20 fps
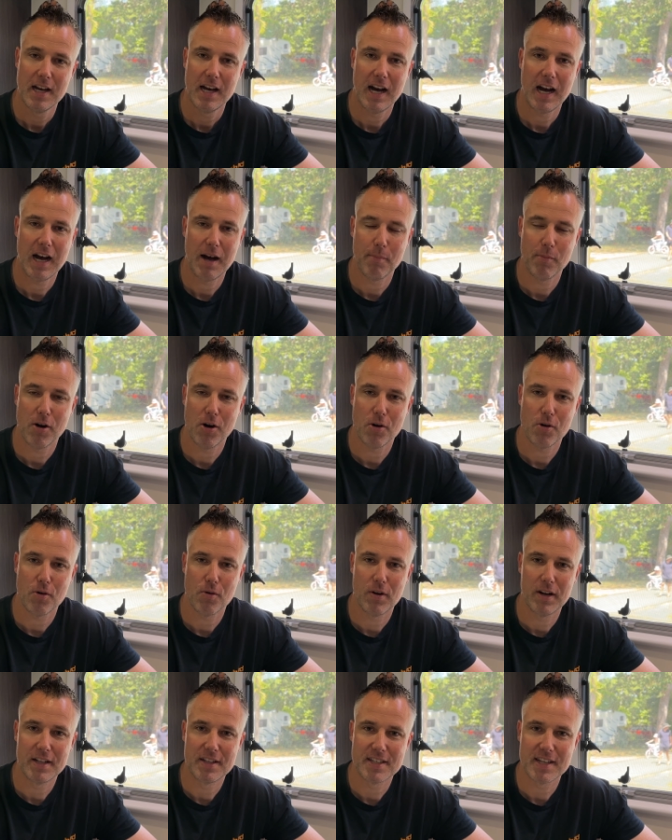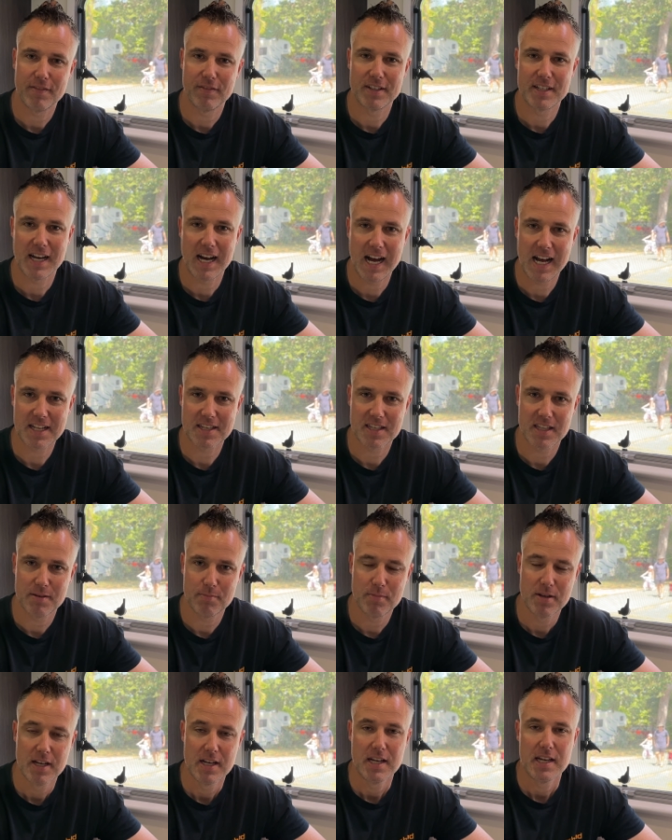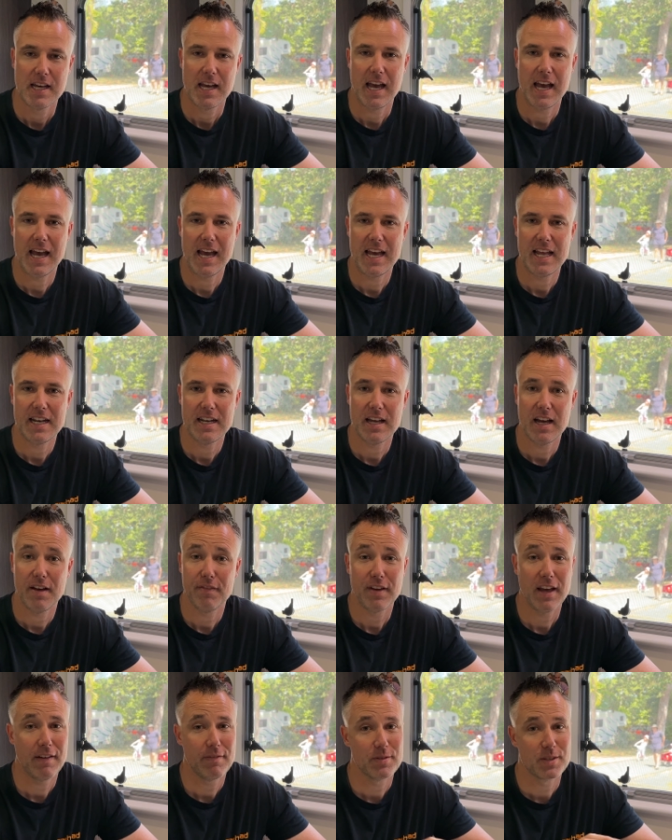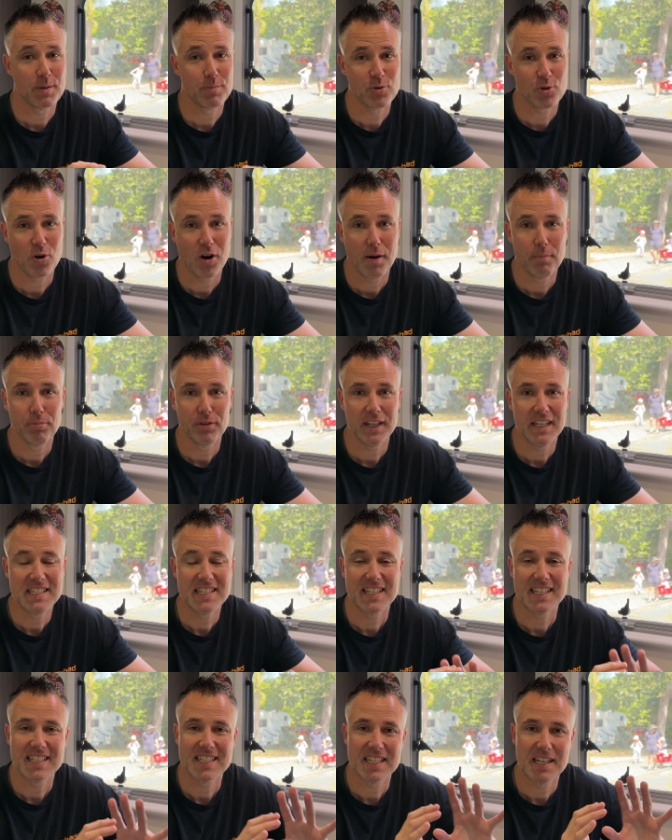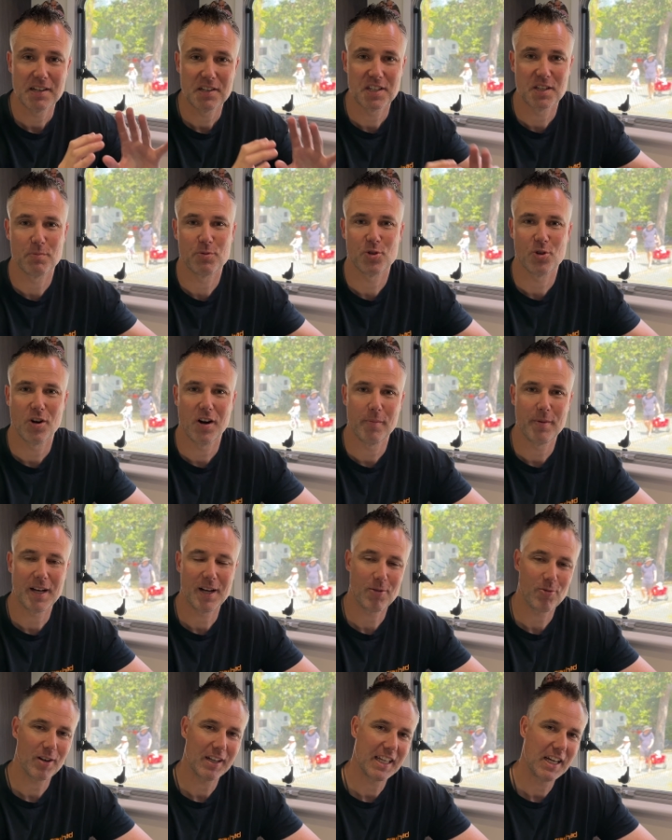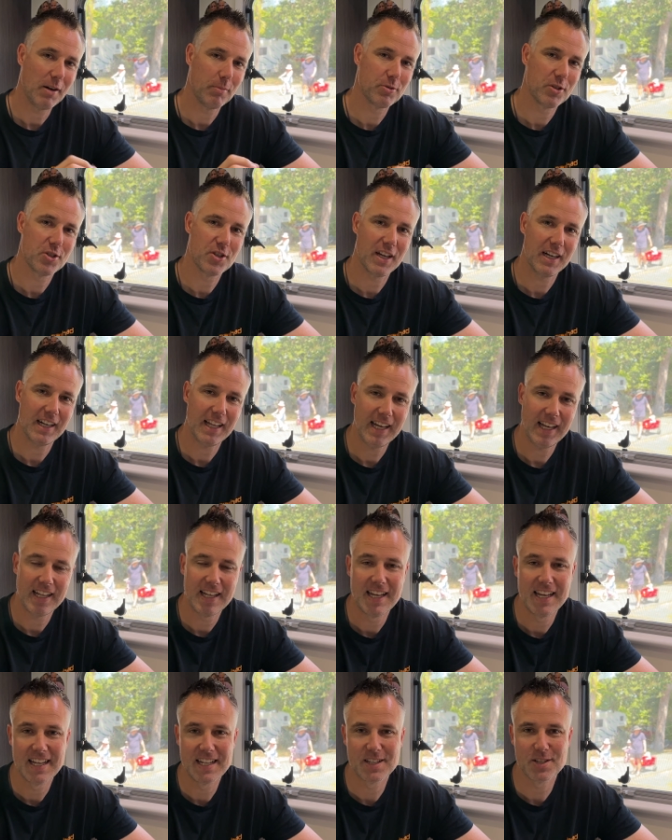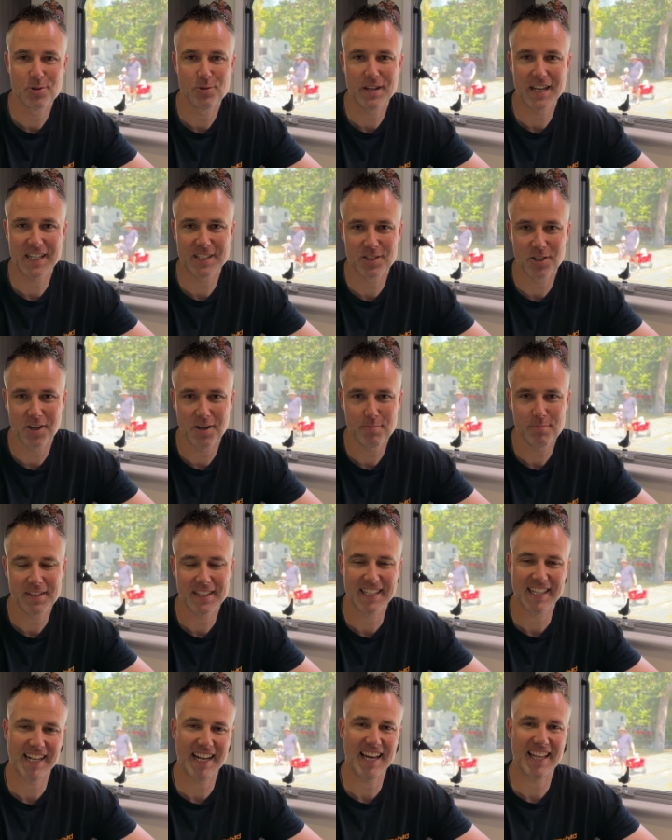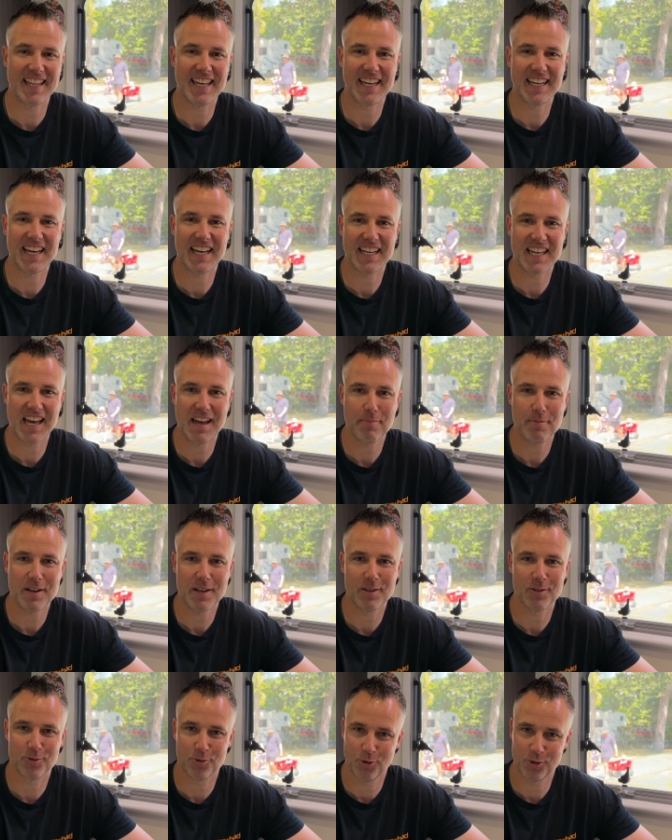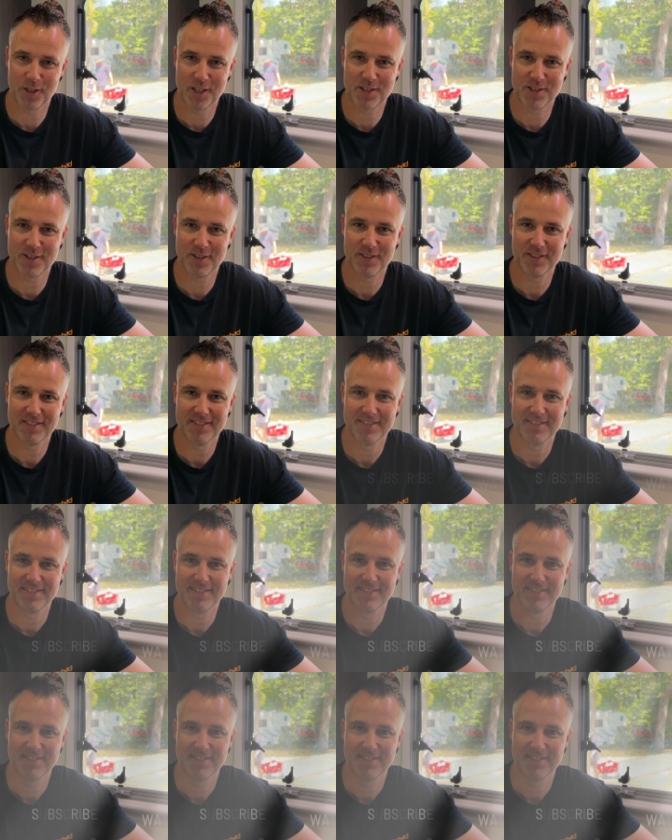I'll endeavour to answer them. And if you haven't subscribed, please consider subscribing. It really helps the channel out. Until next time, get out there, get camping. I'll talk to you soon.